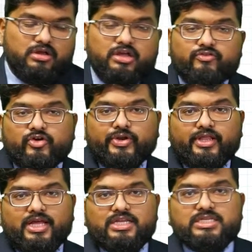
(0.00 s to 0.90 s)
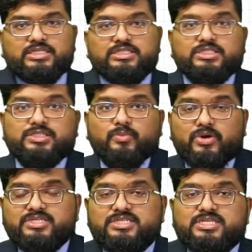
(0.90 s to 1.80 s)
Are you following that?
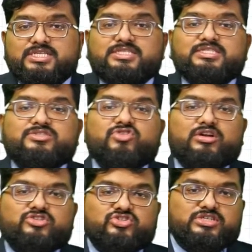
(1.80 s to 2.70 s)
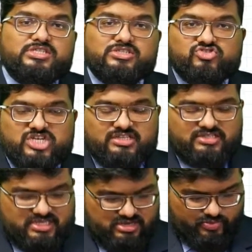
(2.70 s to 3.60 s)
What is it? It's the structural gene
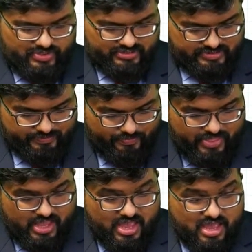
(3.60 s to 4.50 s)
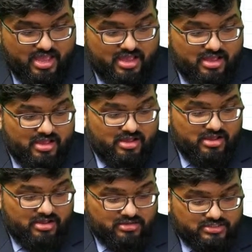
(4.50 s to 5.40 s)
sequence.
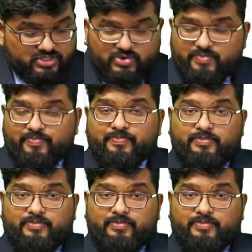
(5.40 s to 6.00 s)
So,